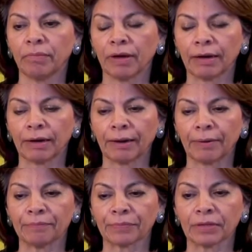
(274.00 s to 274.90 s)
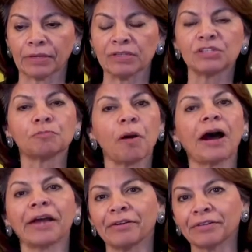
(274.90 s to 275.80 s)
um,
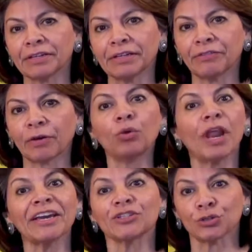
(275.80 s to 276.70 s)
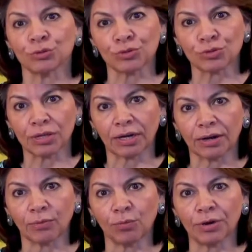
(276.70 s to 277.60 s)
inspire the regulations
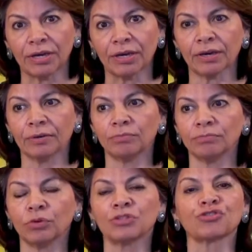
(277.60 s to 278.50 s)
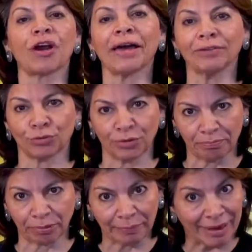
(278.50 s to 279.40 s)
we will try to
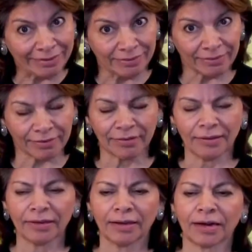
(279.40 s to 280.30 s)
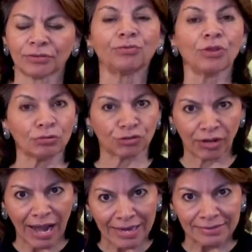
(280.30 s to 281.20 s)
implement to
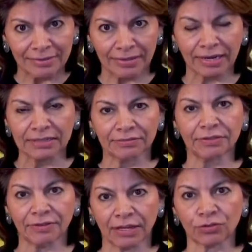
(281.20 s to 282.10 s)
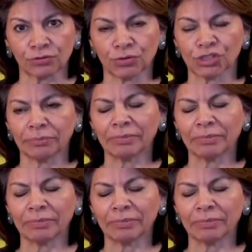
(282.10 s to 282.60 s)
neutralize the negative effects of social